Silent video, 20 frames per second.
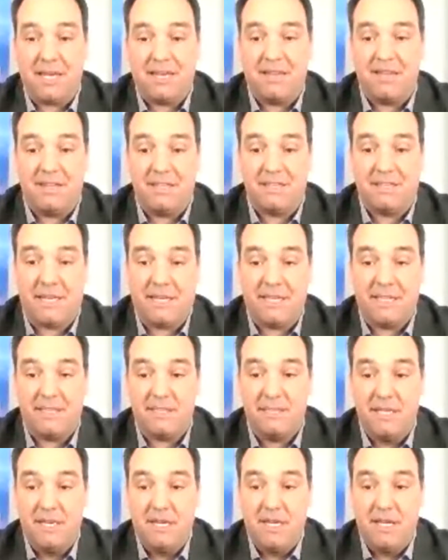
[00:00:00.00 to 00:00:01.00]
And in this case,
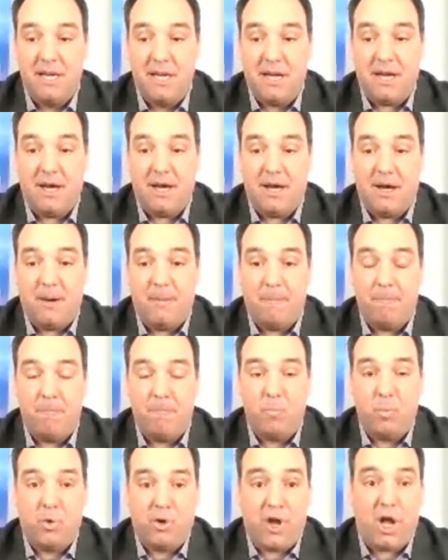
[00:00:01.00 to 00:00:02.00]

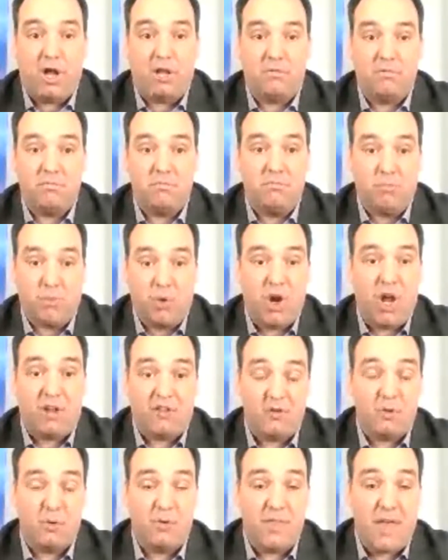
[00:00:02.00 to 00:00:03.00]
we're not
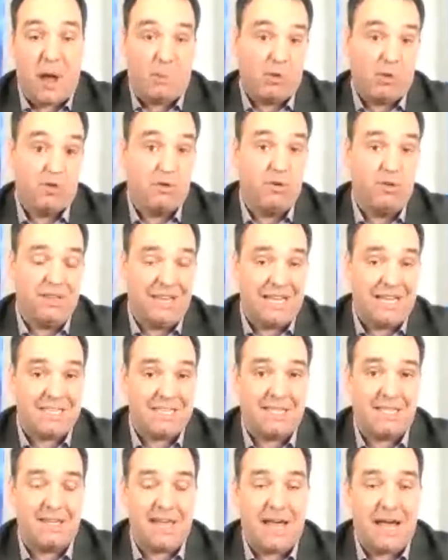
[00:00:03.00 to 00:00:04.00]
doing that. We're doing less
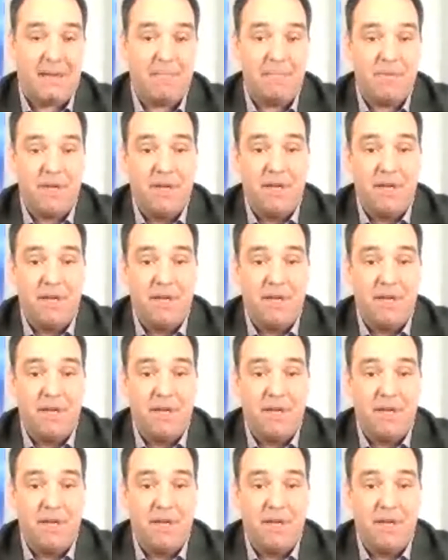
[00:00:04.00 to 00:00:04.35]
than that.